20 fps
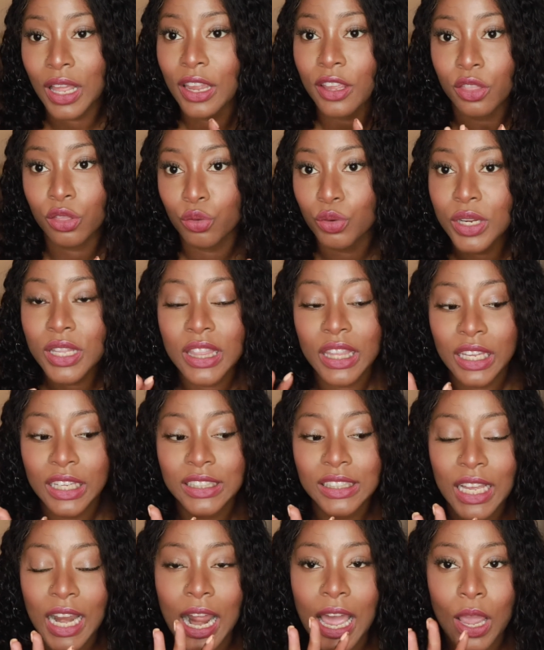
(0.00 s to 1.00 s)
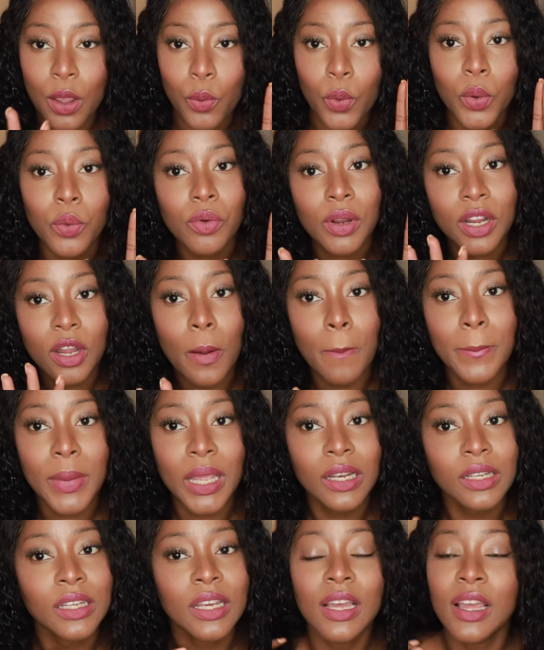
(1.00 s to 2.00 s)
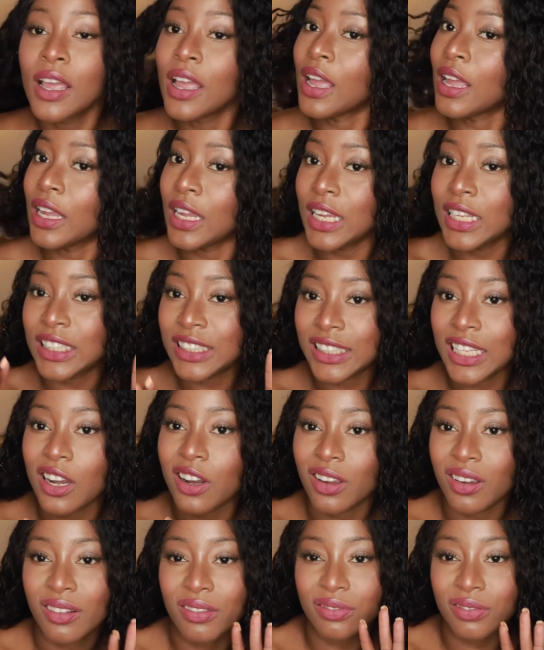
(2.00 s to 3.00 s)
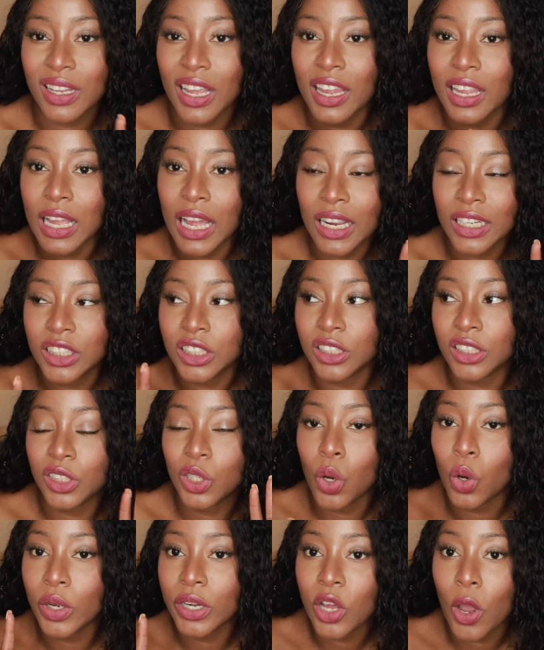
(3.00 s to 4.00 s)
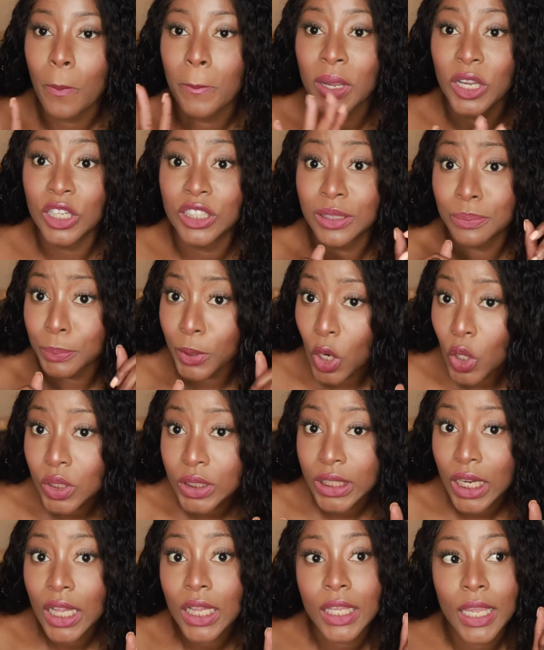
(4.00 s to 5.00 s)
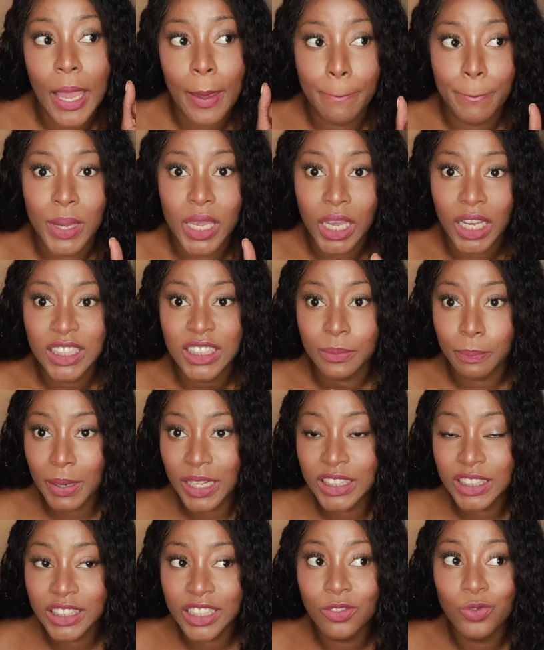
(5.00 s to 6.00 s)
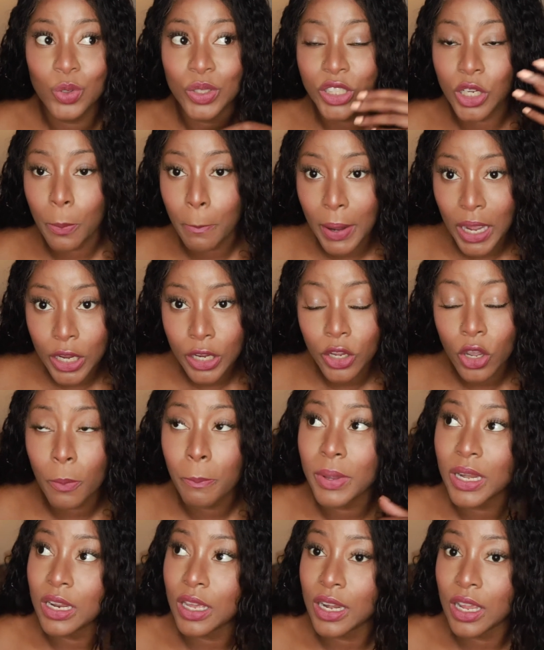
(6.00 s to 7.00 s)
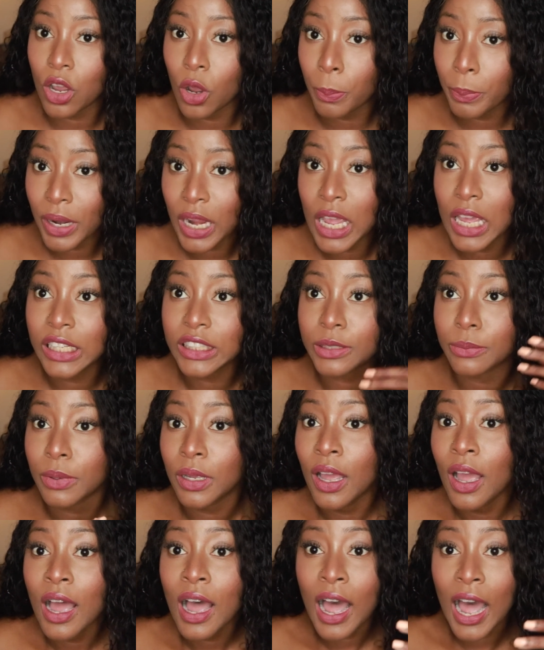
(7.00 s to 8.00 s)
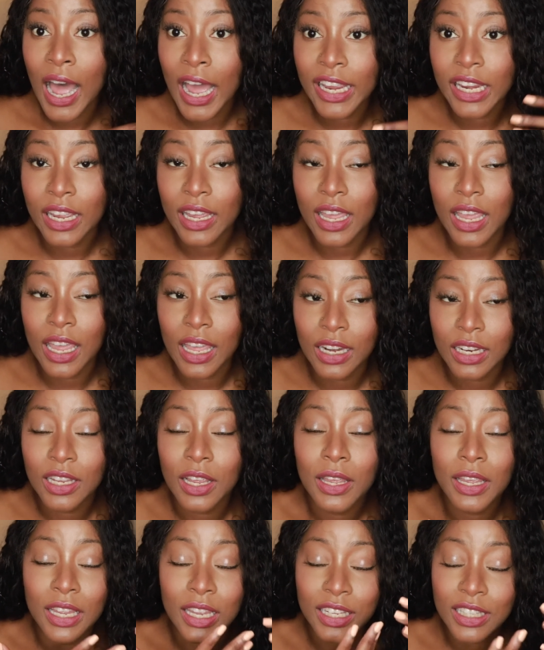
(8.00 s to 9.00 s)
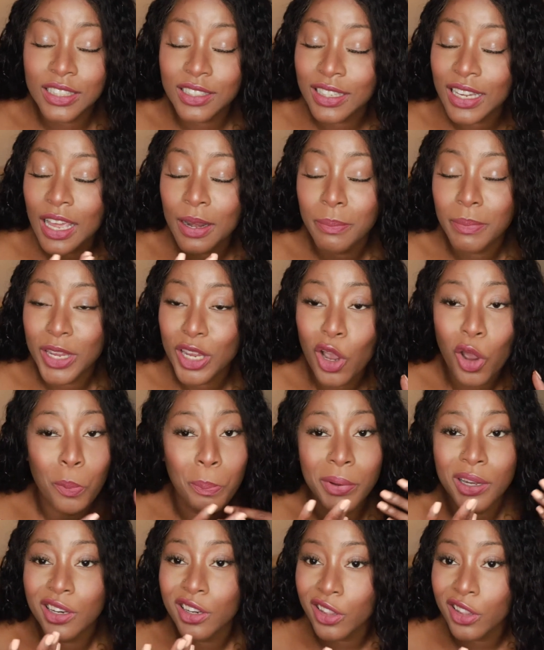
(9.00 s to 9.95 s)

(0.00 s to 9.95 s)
three things that I would recommend instead of like actually going out, because brow gel can be expensive when you buy it up in an upper end, higher end. It can be up in the